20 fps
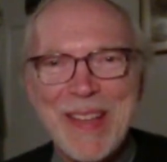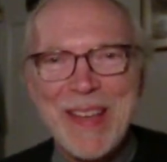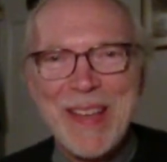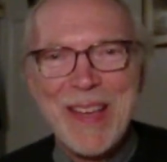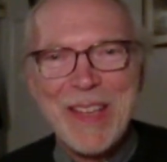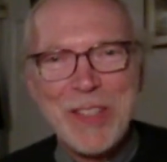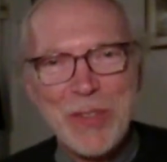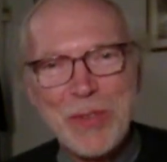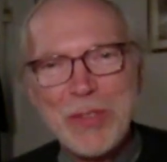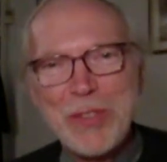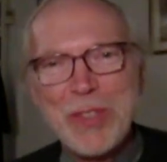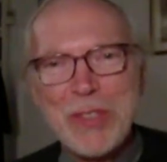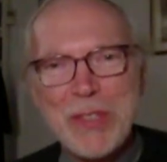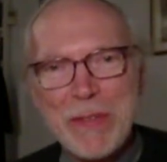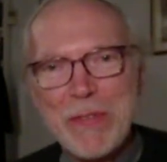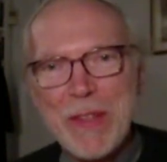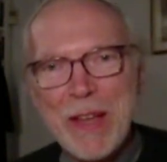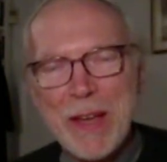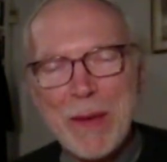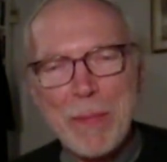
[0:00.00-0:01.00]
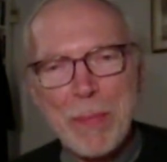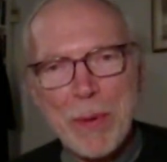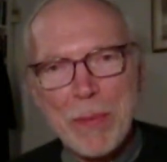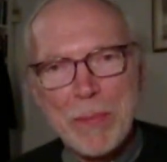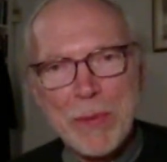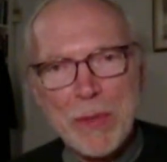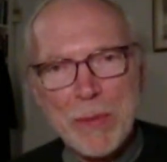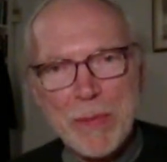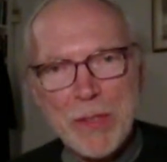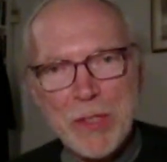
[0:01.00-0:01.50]
It's not as if that
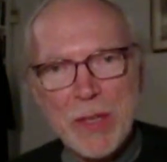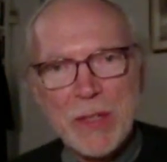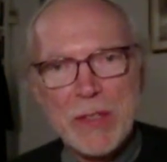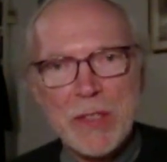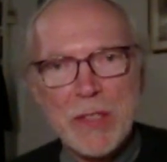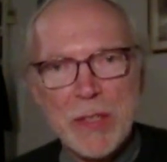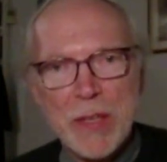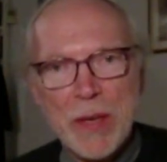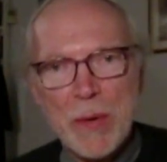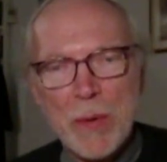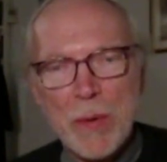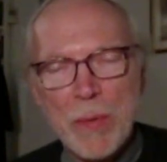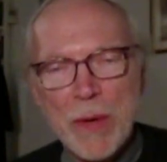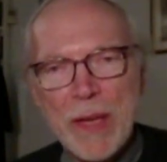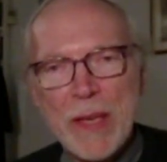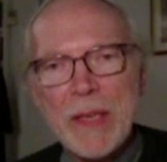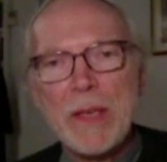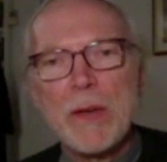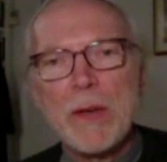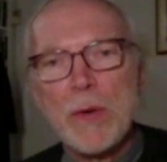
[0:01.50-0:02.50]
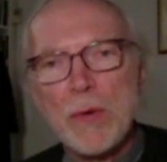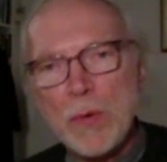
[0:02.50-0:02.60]
problem is going to go away,